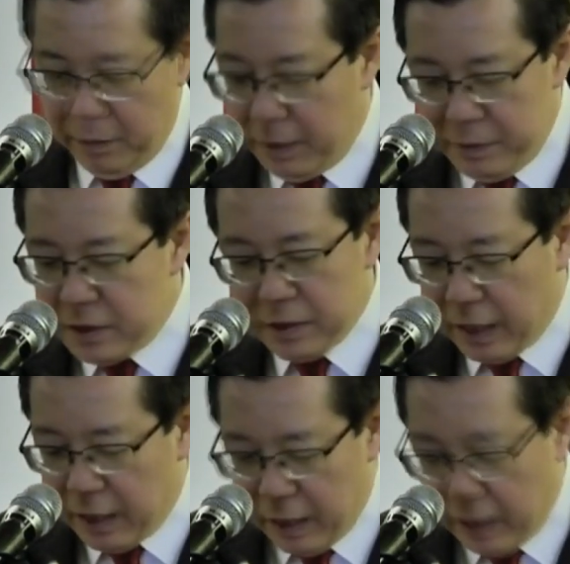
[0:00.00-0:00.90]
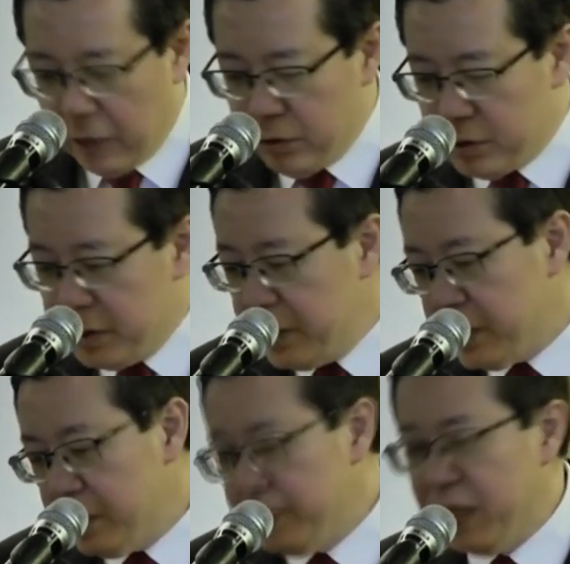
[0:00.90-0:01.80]
But these are our
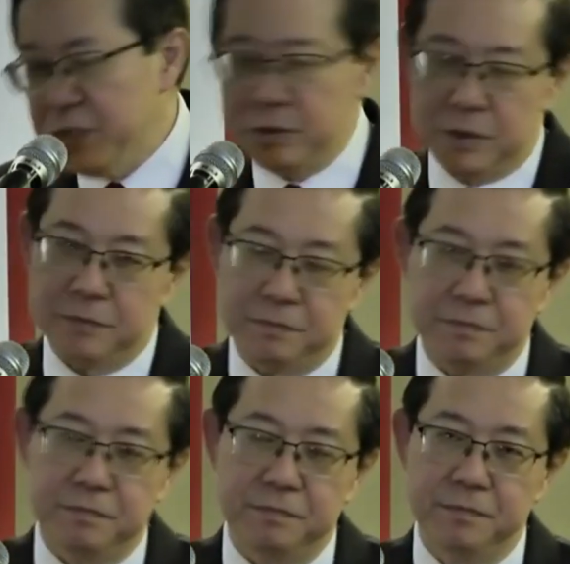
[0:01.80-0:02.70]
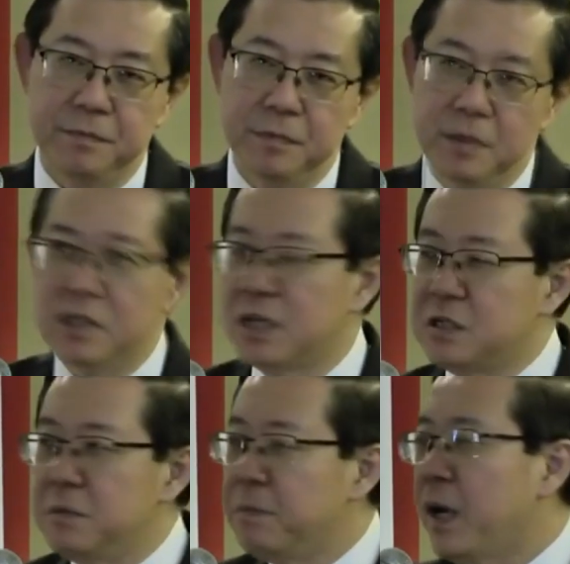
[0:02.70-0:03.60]
traditional values. This
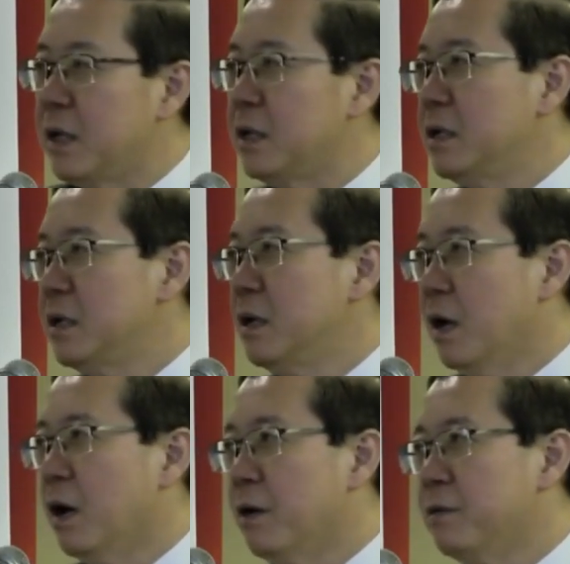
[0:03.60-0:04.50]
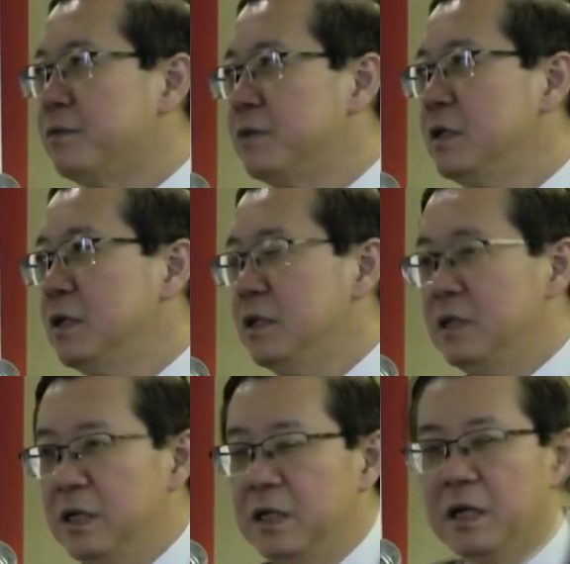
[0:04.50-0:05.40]
has been part of
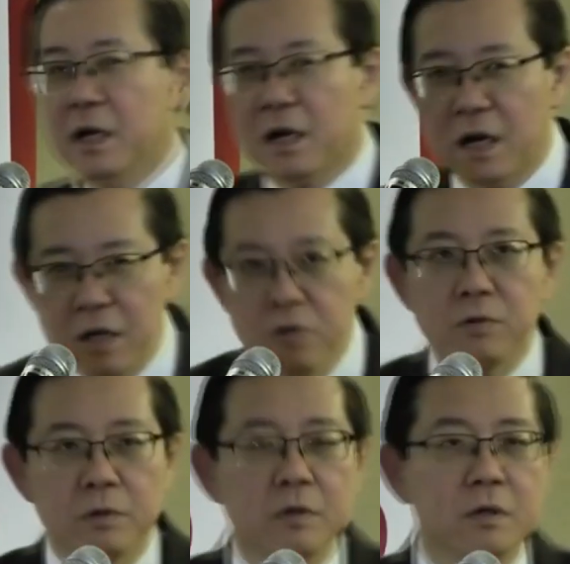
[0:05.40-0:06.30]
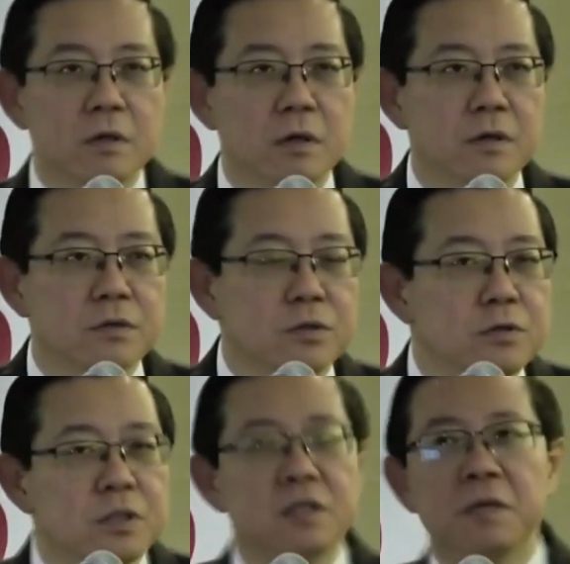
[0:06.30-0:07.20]
the credo of
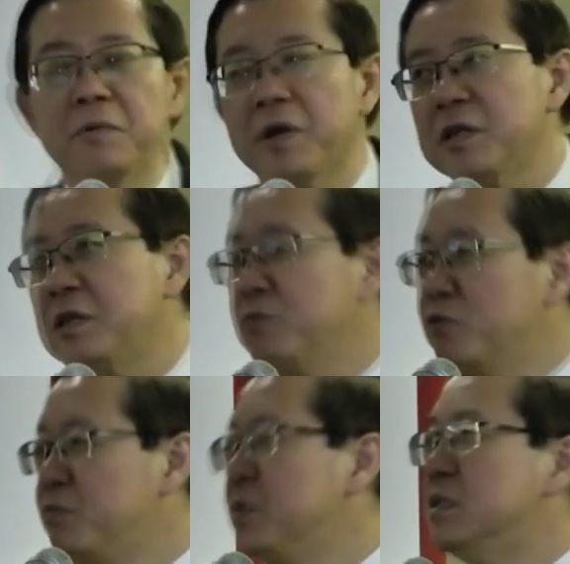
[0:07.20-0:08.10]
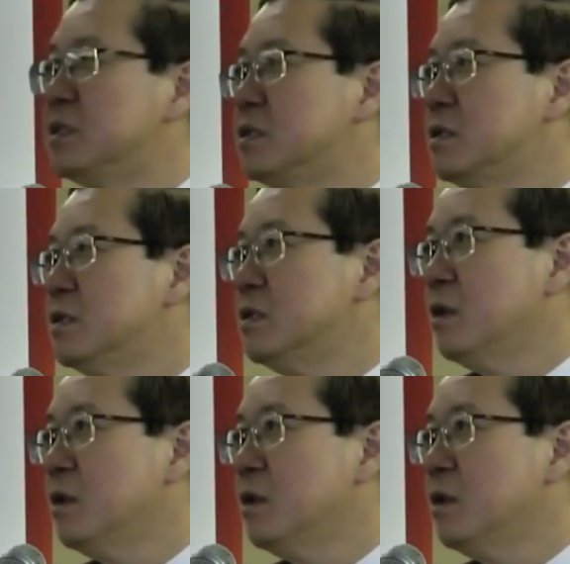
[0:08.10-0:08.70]
social democratic movements